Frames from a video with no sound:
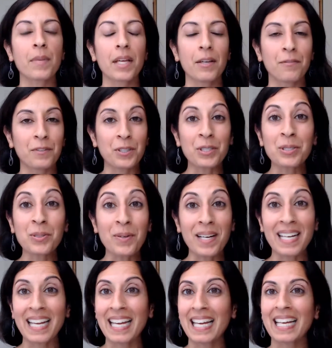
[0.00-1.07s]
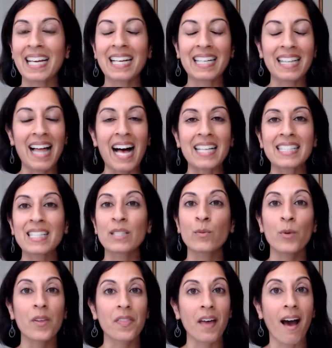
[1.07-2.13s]
If you're joining classes
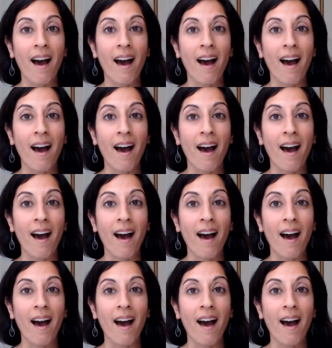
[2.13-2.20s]
with